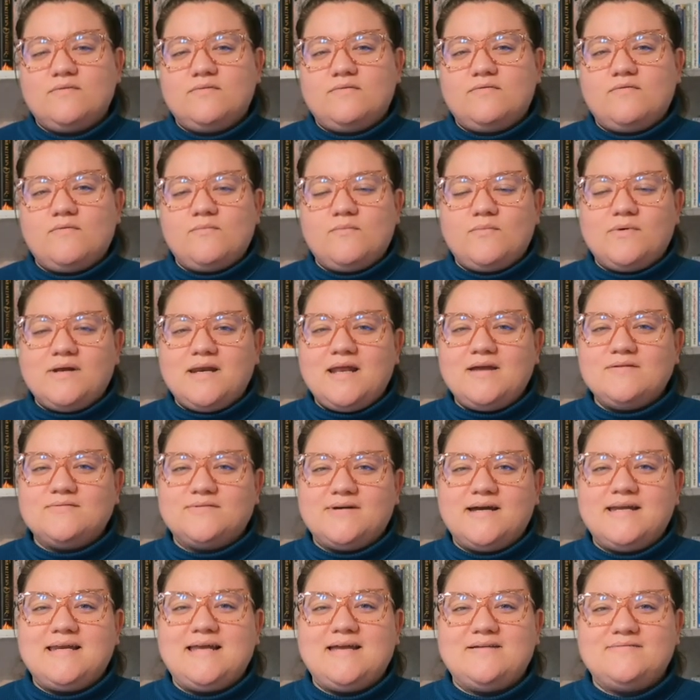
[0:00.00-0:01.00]
from what I've
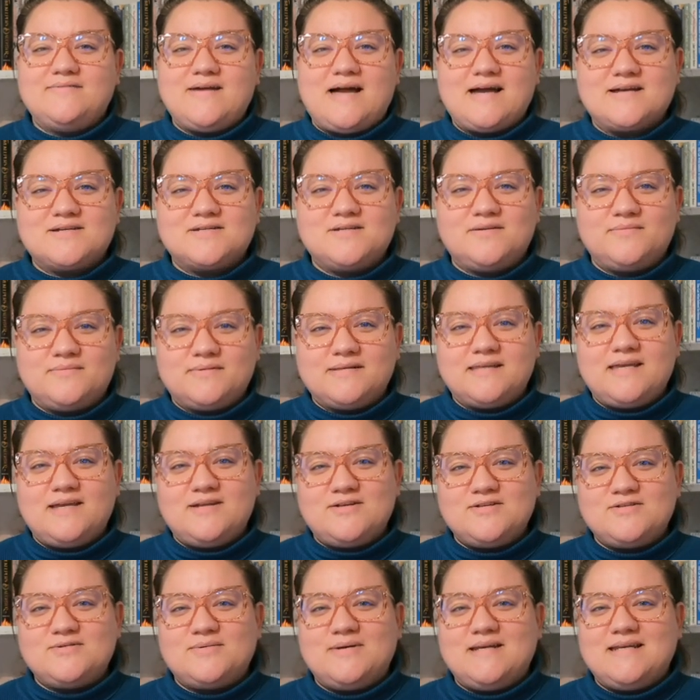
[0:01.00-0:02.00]
read, I've actually really
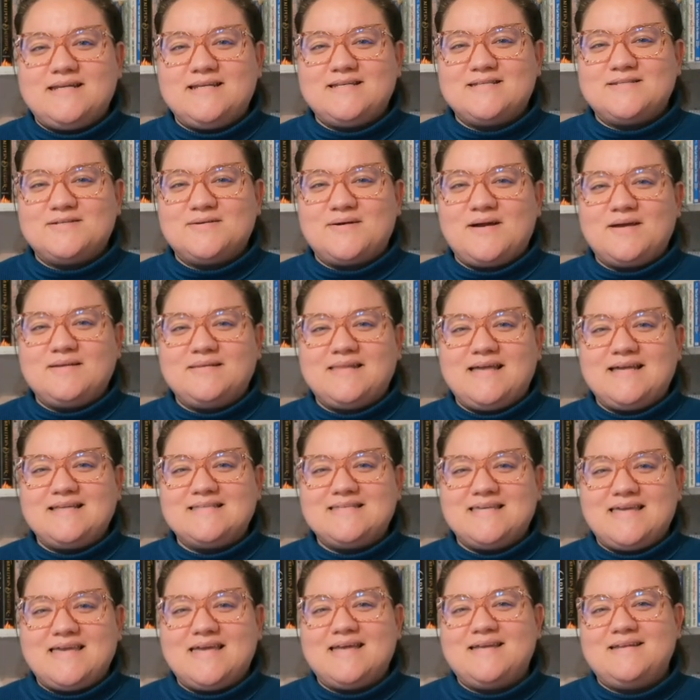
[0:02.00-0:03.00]
enjoyed it. So I'd like
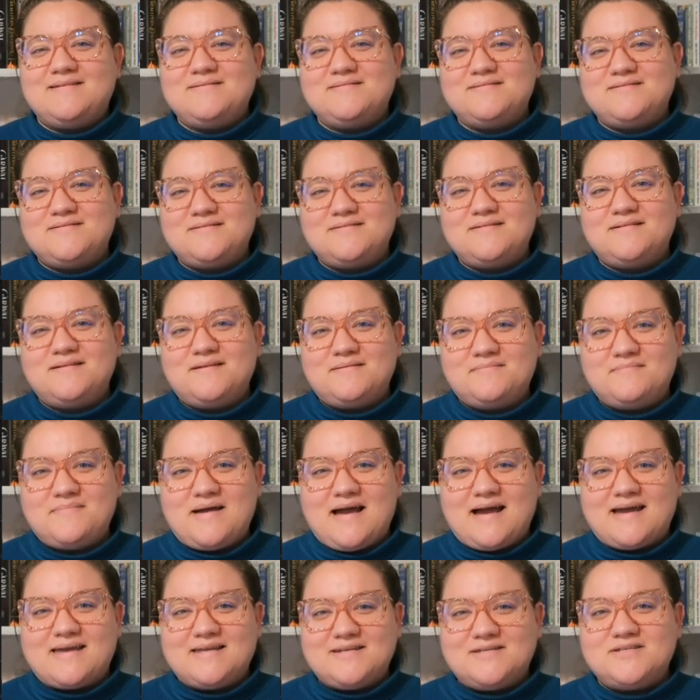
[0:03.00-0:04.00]
to get
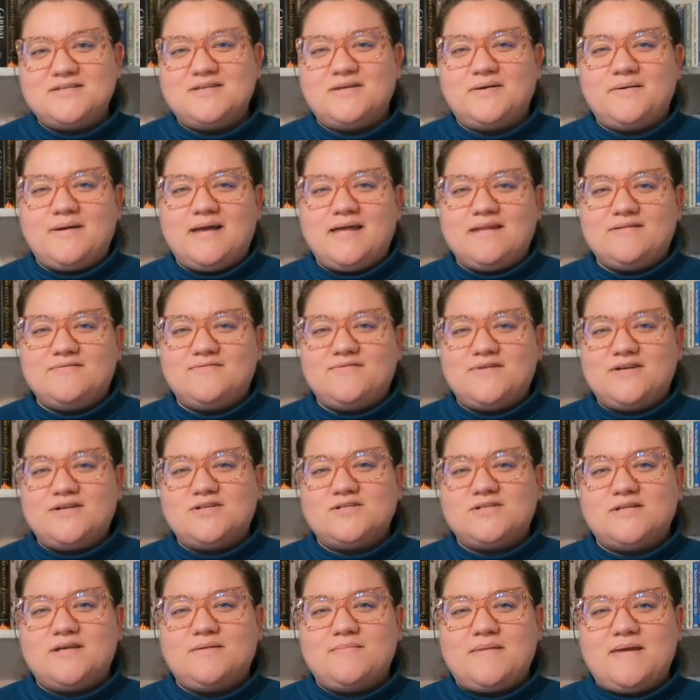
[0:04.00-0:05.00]
back into it and
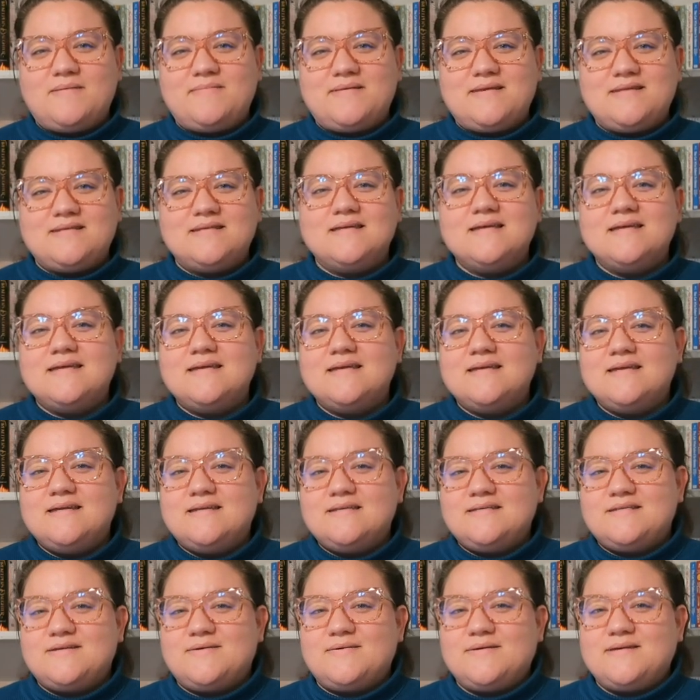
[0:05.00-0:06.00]
finish it. Maybe
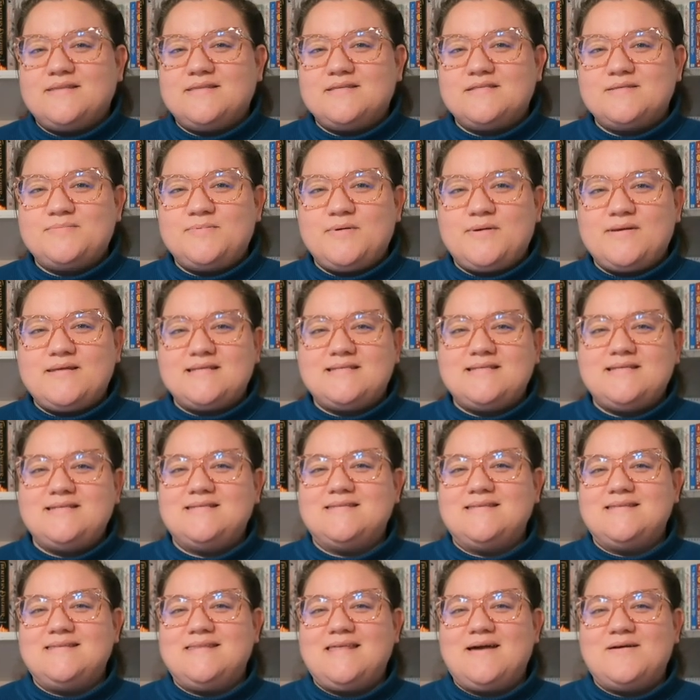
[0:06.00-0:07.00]
during the spooky
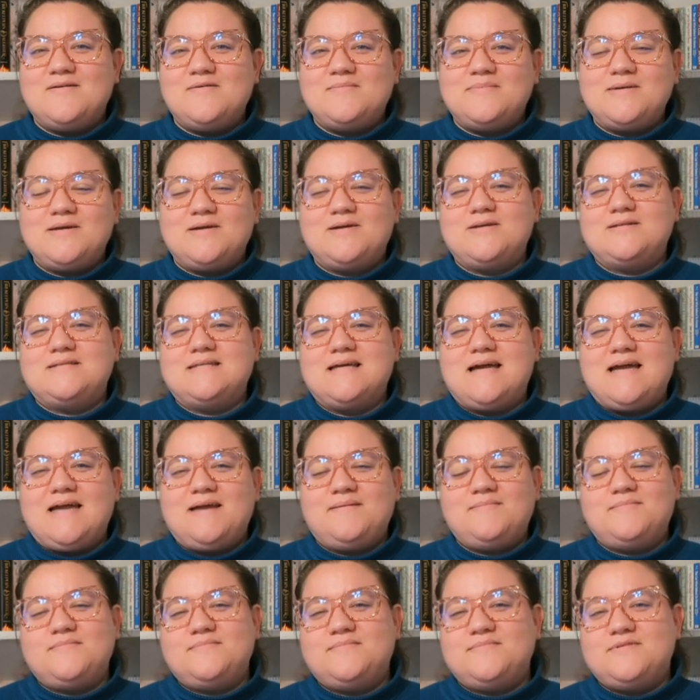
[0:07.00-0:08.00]
season, that would be a good
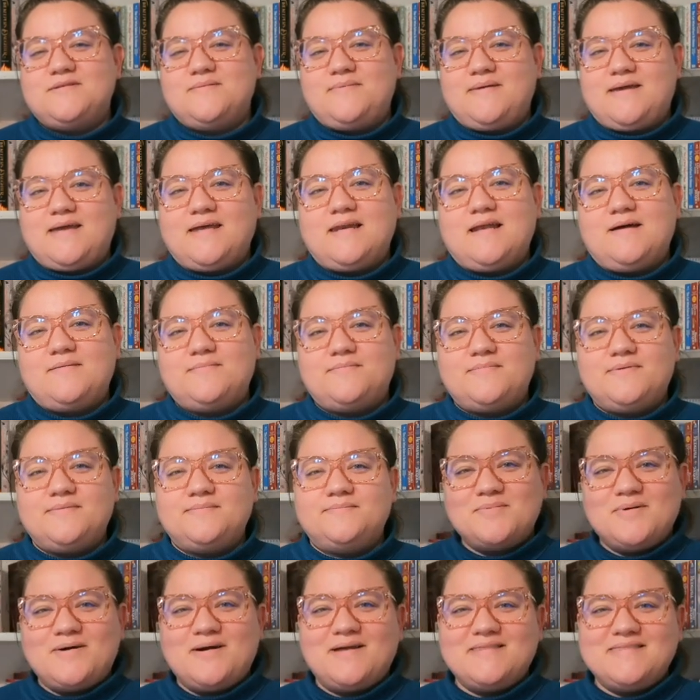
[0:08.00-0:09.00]
time to pick it up.
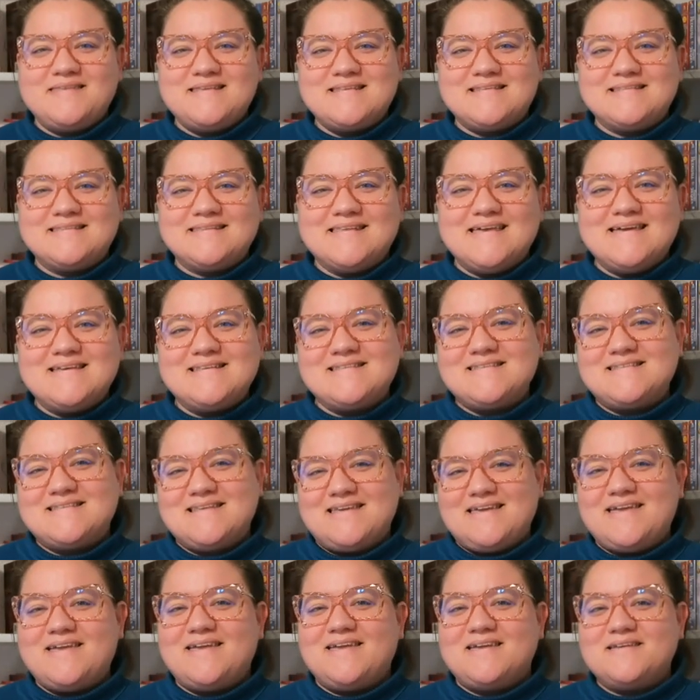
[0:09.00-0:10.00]
The book on this list
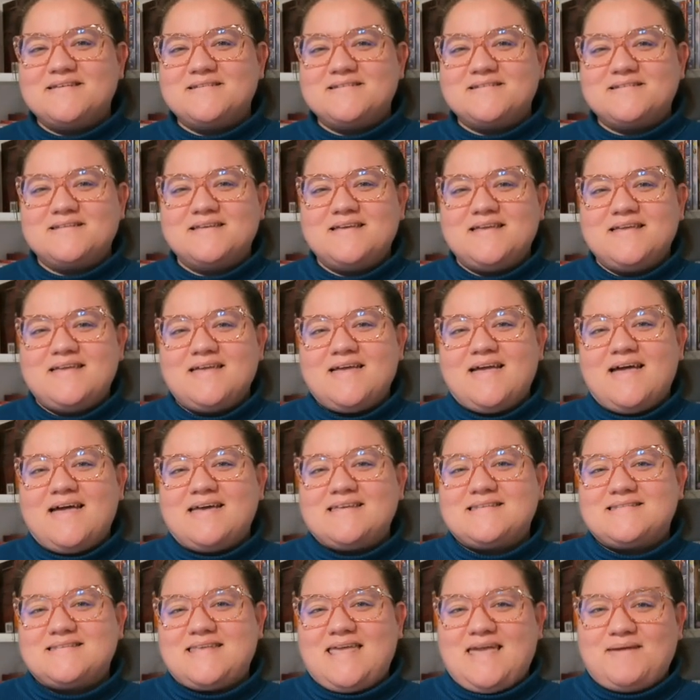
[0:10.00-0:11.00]
is
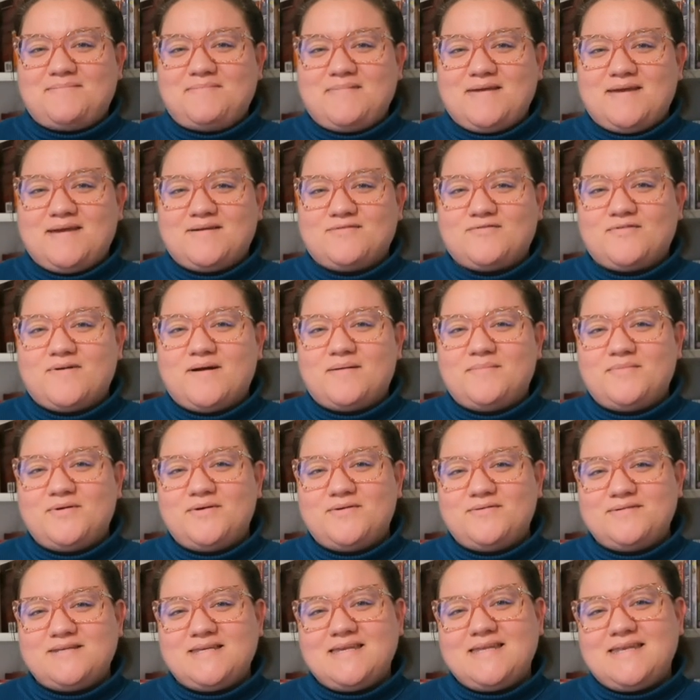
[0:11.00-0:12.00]
Escaping from
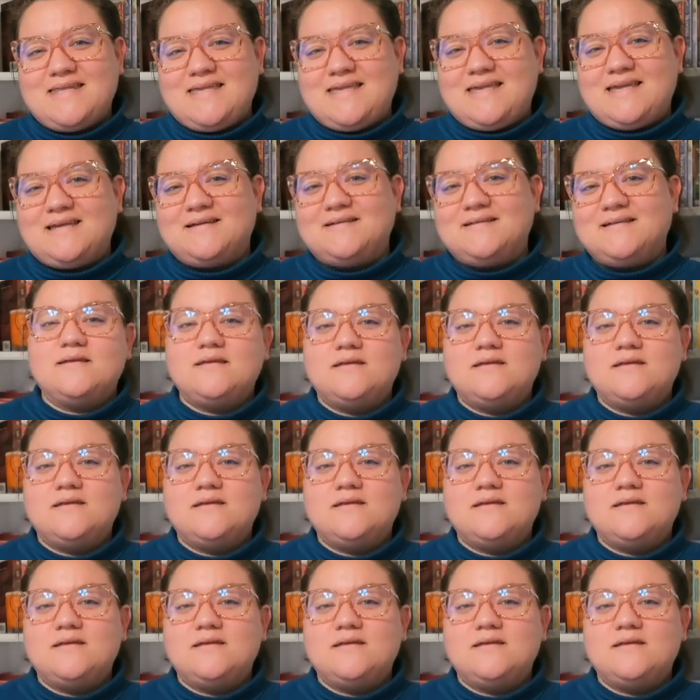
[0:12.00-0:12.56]
Houdini,